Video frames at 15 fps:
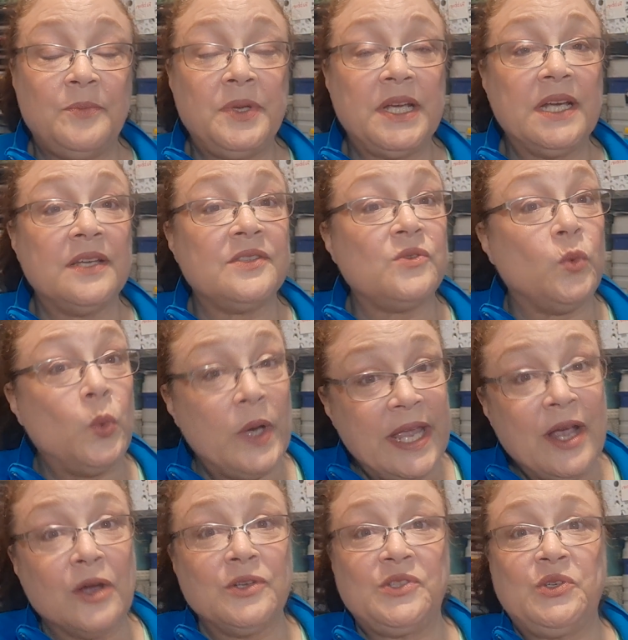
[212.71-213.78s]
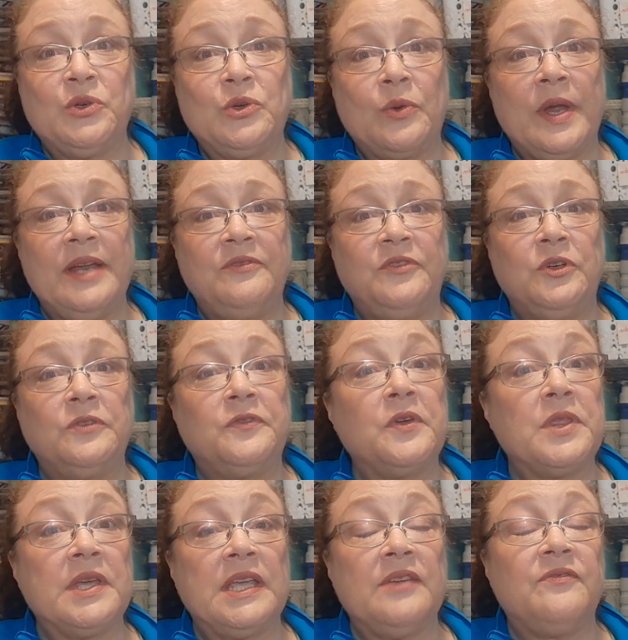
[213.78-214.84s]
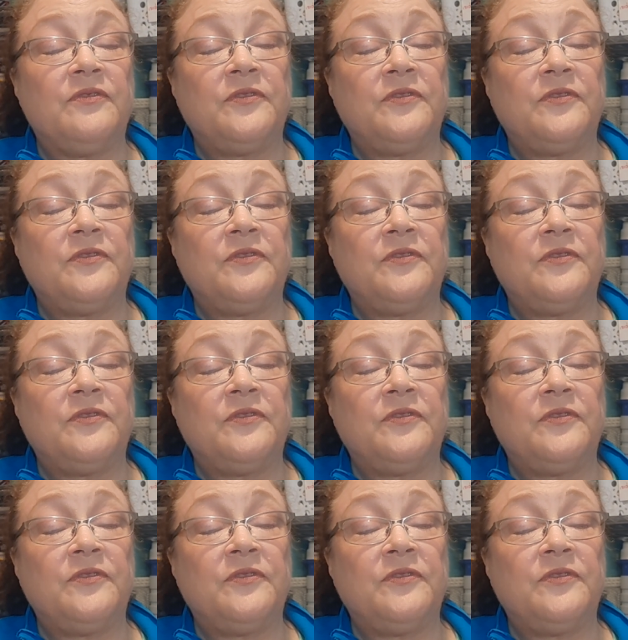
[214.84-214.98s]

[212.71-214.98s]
because we are so grateful for the